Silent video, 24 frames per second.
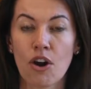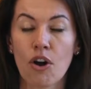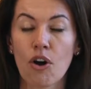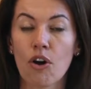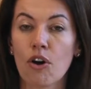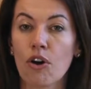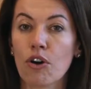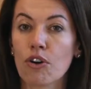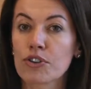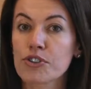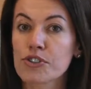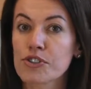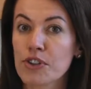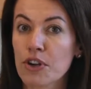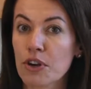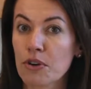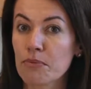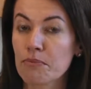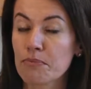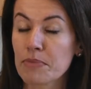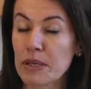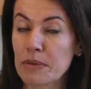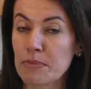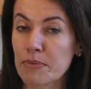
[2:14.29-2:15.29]
Also,
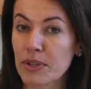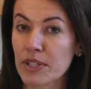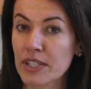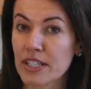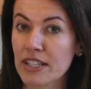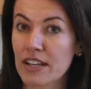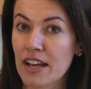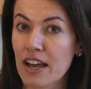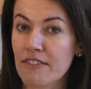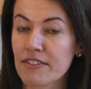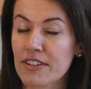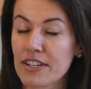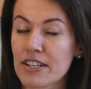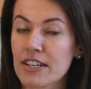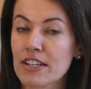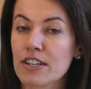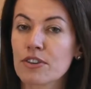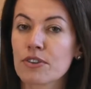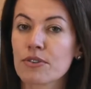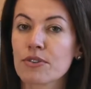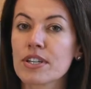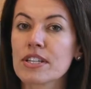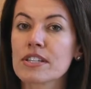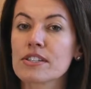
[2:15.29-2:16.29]
people can have an
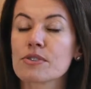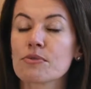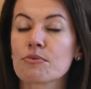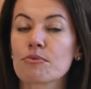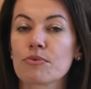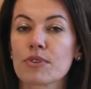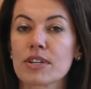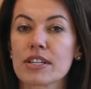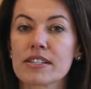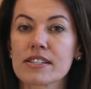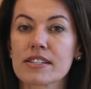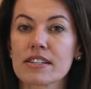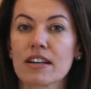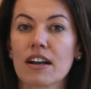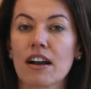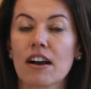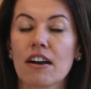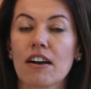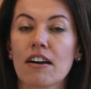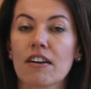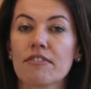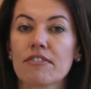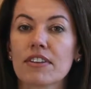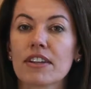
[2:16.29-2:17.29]
increased risk
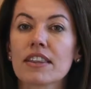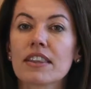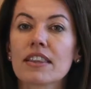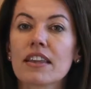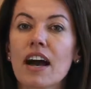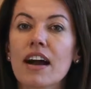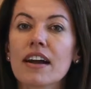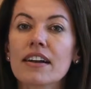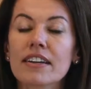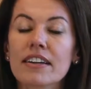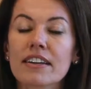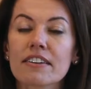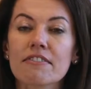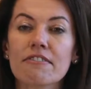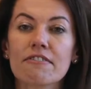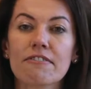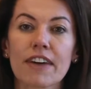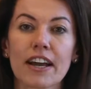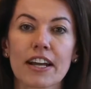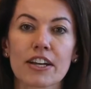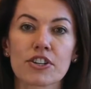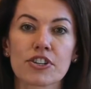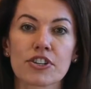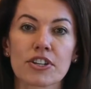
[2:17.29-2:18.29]
of lung
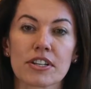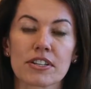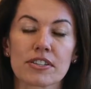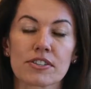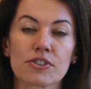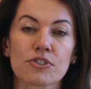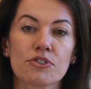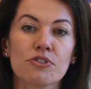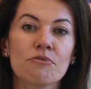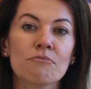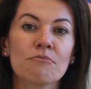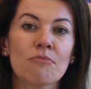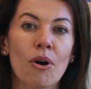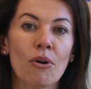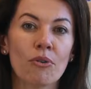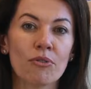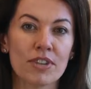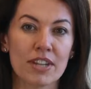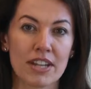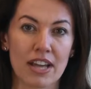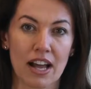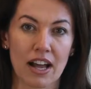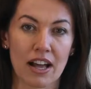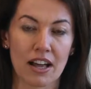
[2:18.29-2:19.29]
infections,
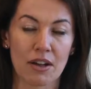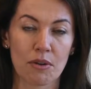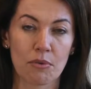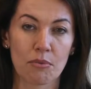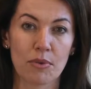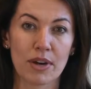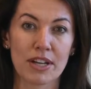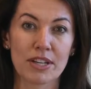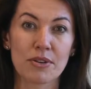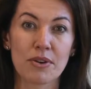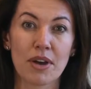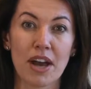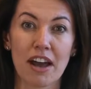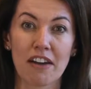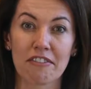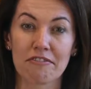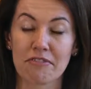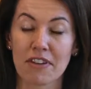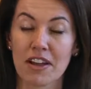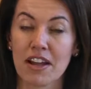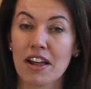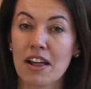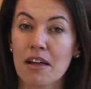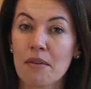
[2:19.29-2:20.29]
pneumonia, when you have